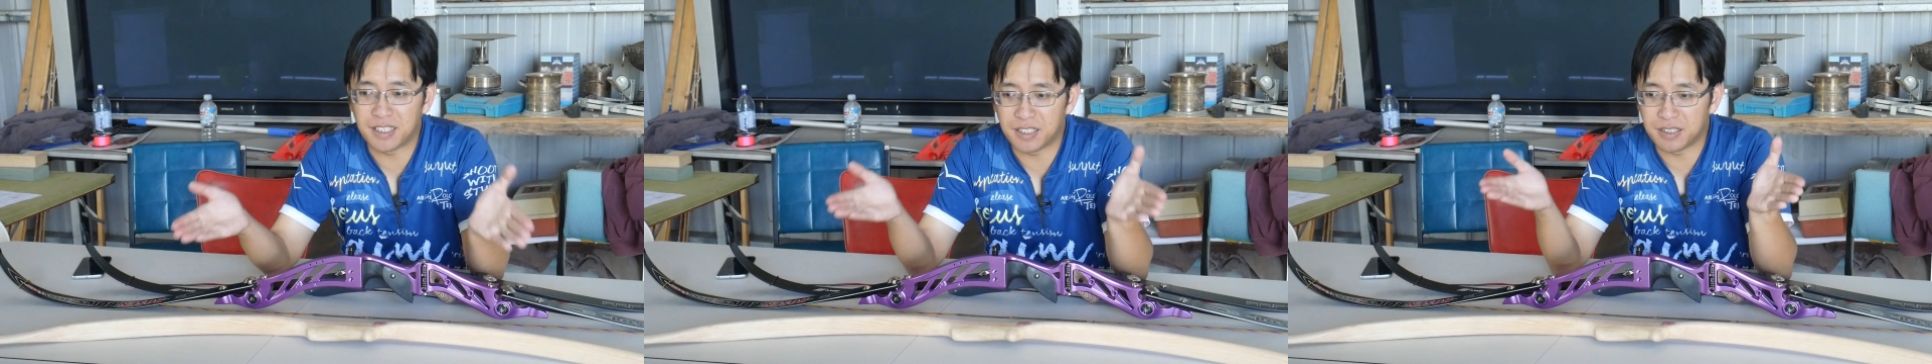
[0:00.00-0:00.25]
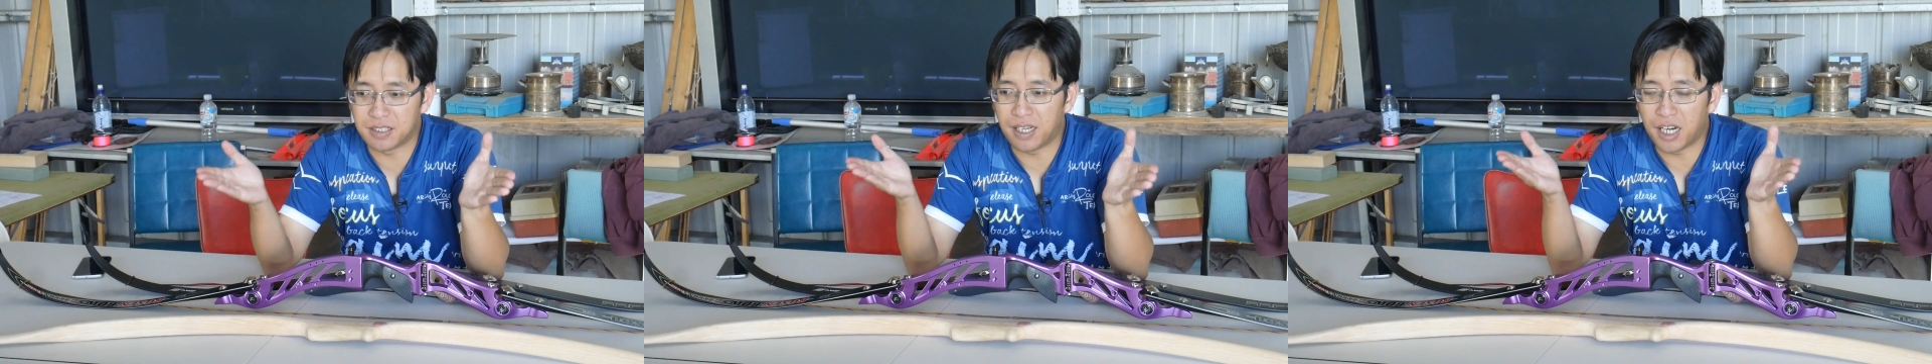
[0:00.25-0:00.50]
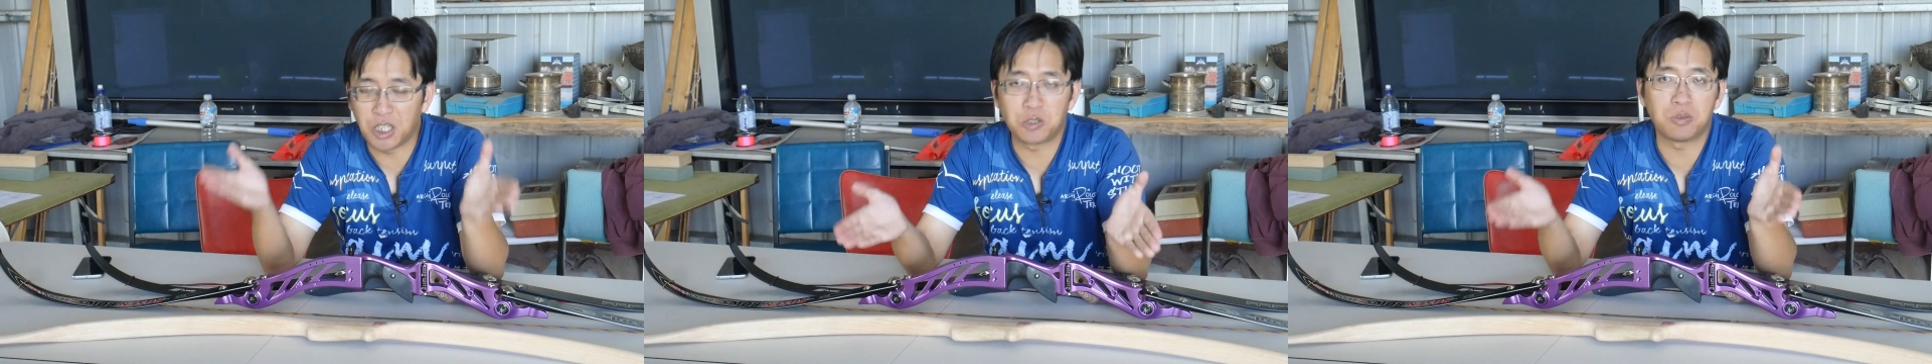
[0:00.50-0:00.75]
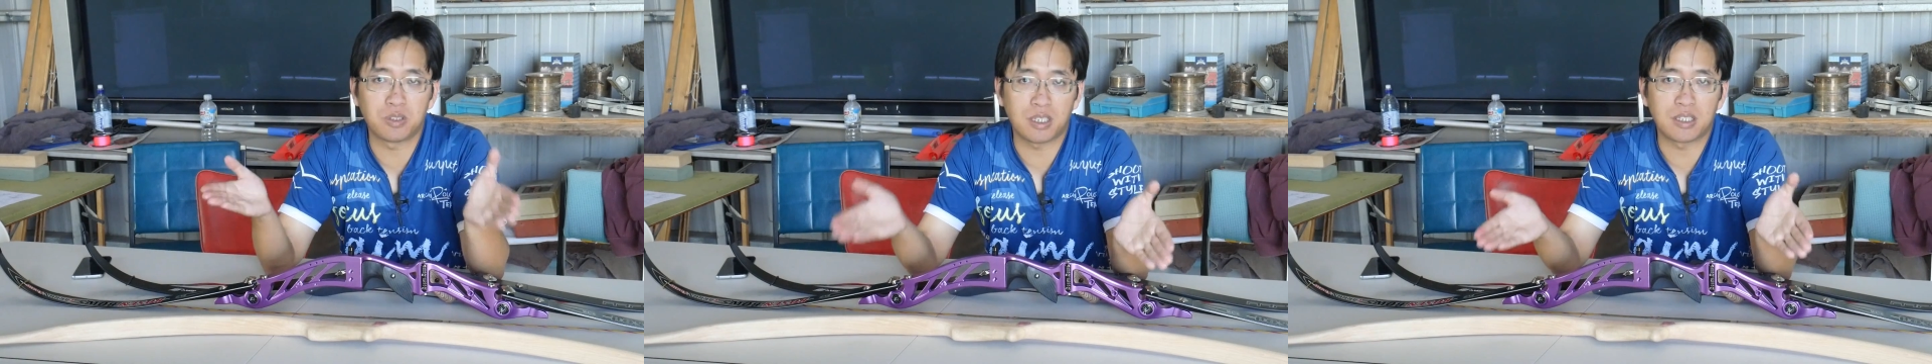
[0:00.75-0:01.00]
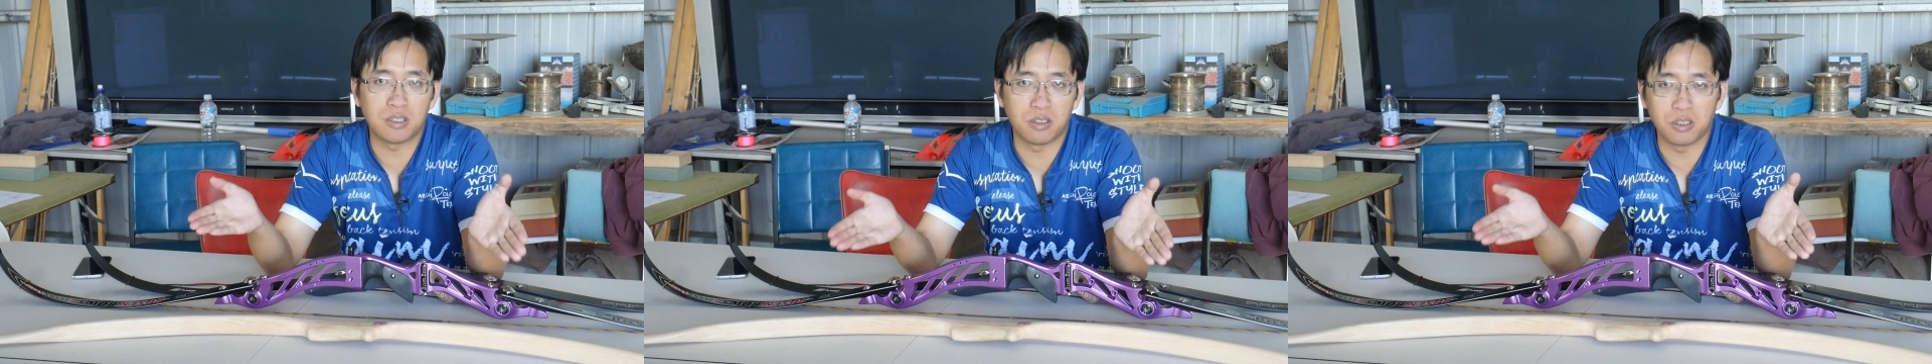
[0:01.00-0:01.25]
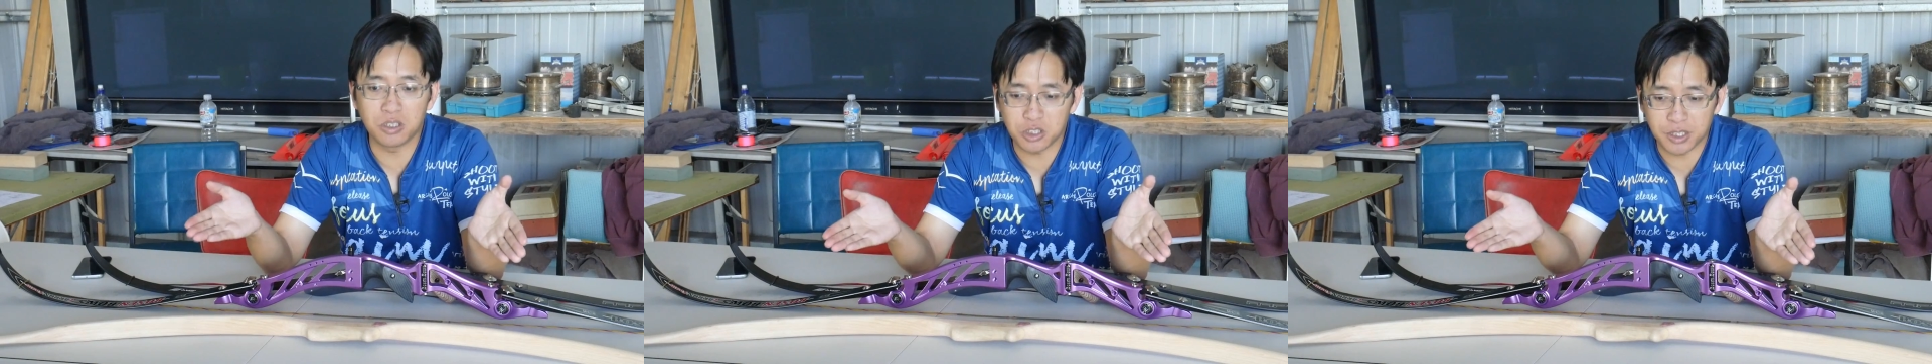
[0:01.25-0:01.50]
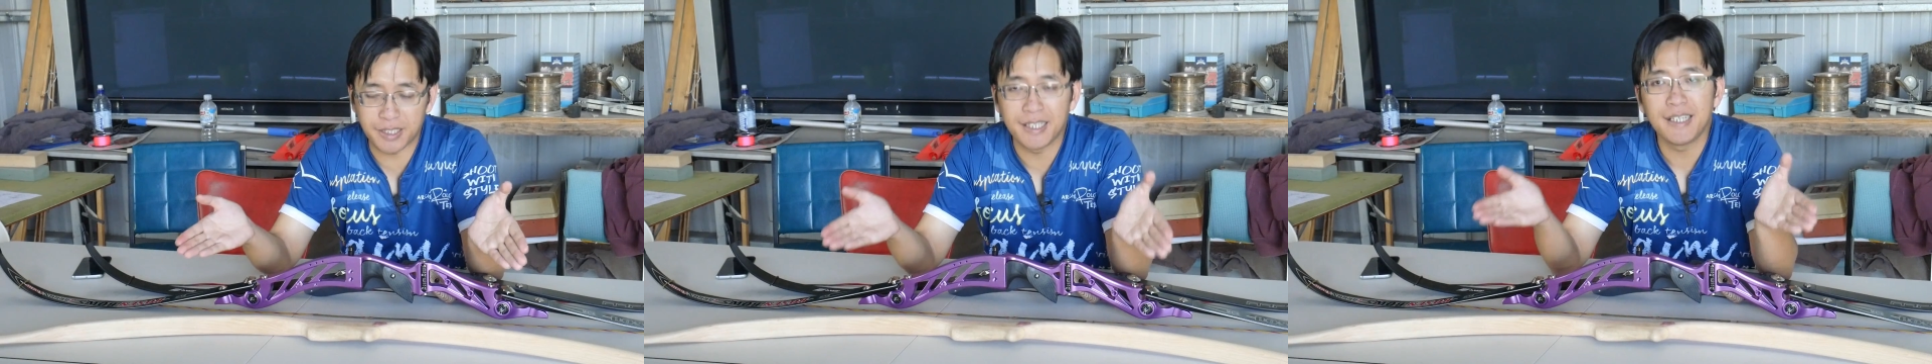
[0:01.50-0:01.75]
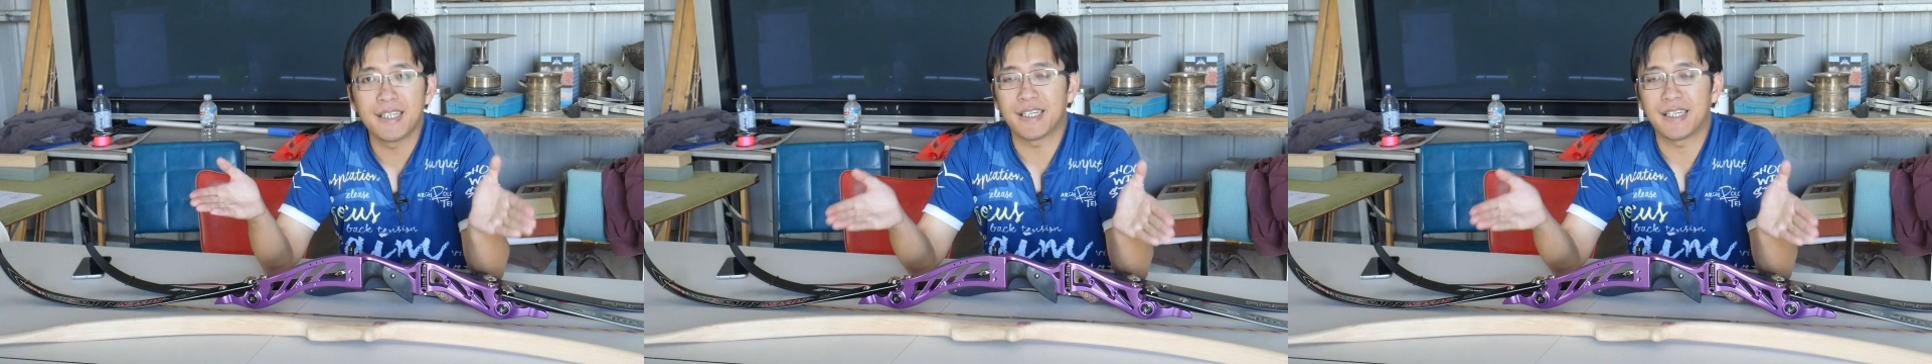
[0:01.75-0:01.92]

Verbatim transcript: in archery technology